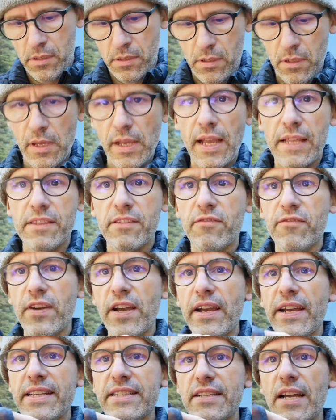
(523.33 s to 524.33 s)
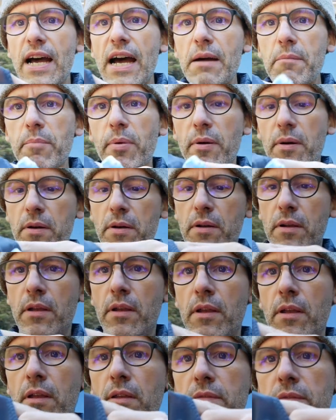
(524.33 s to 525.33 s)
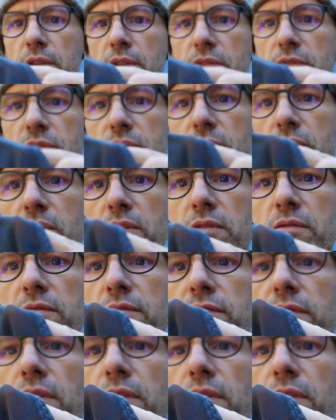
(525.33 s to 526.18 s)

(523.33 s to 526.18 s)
at the very top this sort of